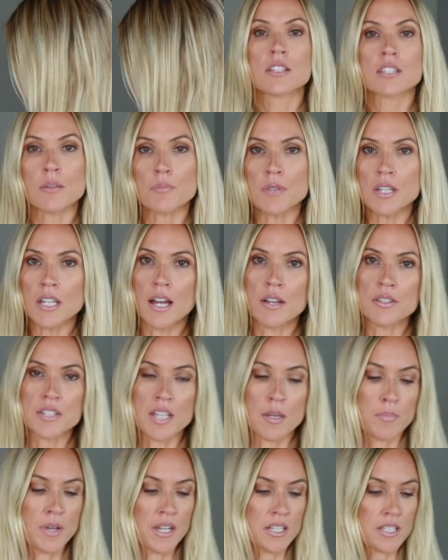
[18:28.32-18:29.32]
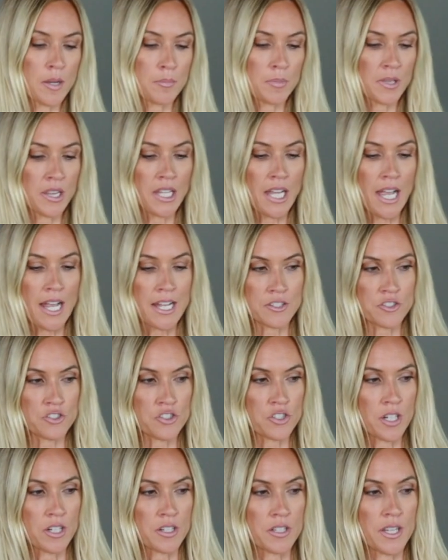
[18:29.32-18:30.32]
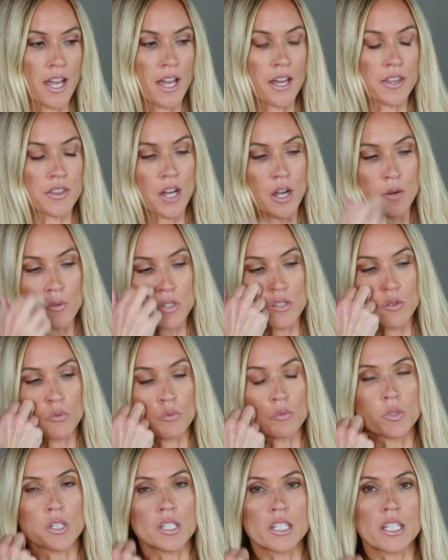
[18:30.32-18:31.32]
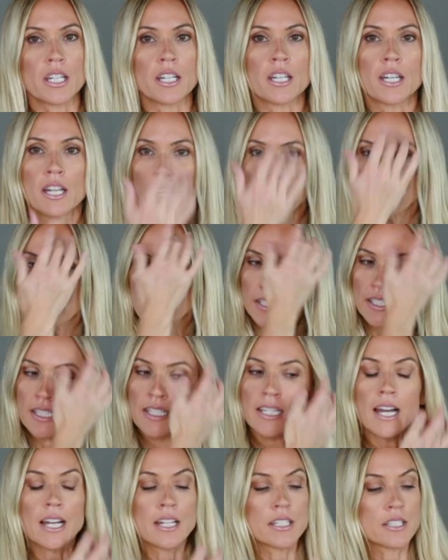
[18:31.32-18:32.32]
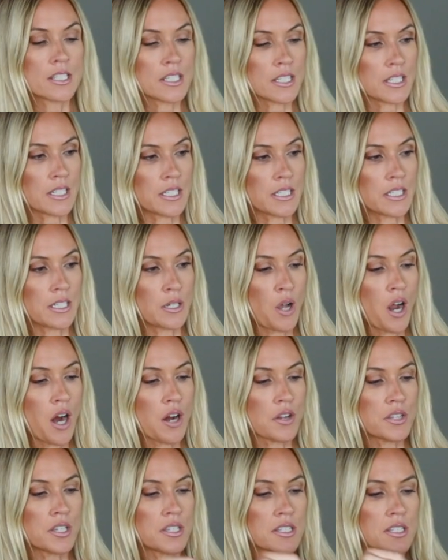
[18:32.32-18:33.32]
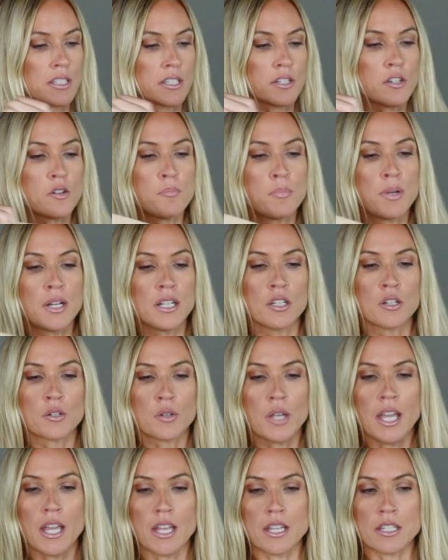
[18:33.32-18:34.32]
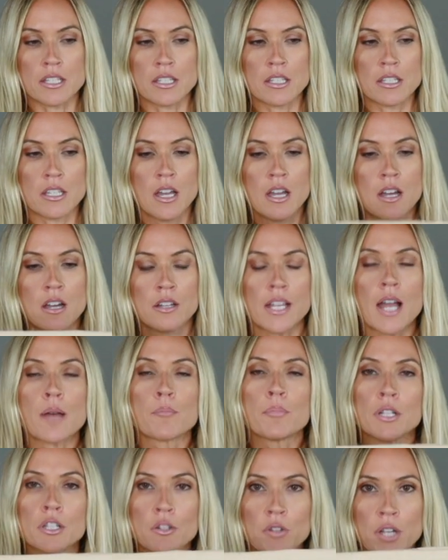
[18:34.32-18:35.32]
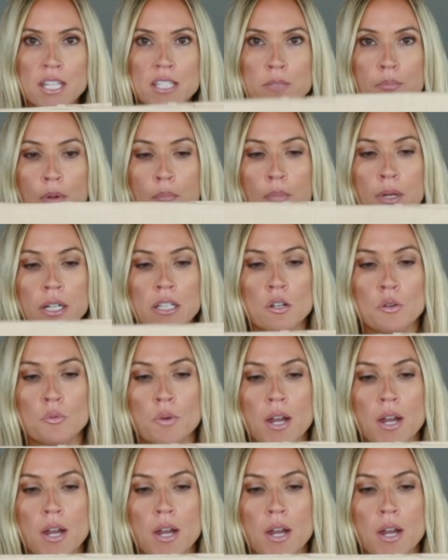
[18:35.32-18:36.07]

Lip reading: Something else I picked up last year that I thought was a really neat idea are these little not pillowcase, but pillow